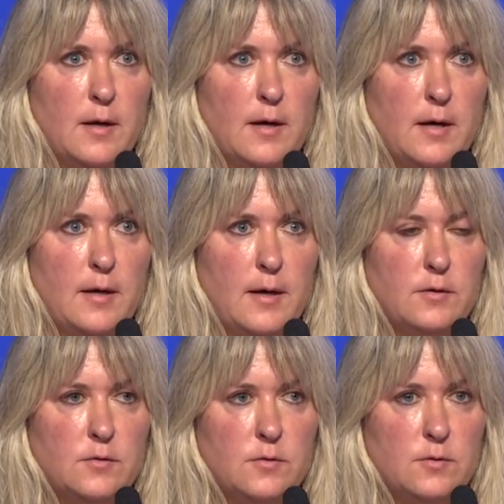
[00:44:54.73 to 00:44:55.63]
I, I,
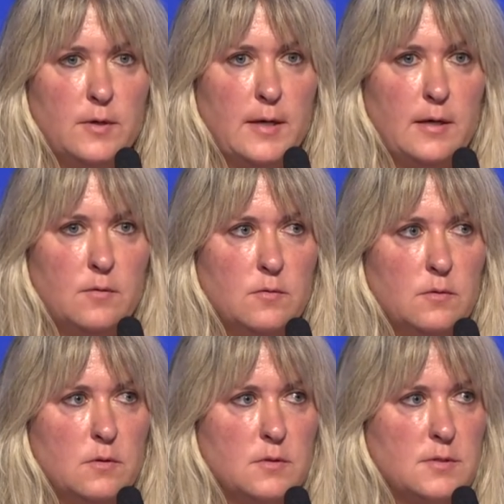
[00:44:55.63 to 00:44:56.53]
took
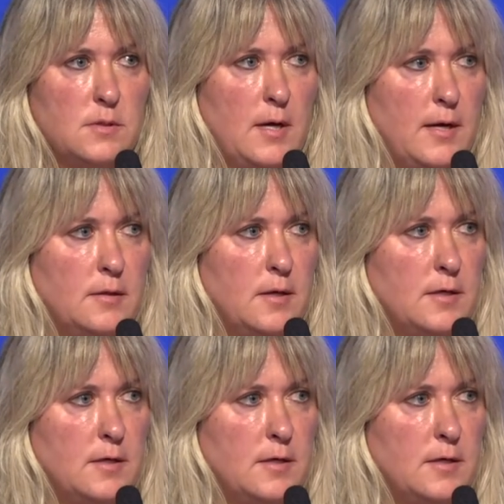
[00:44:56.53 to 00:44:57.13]
out a slide that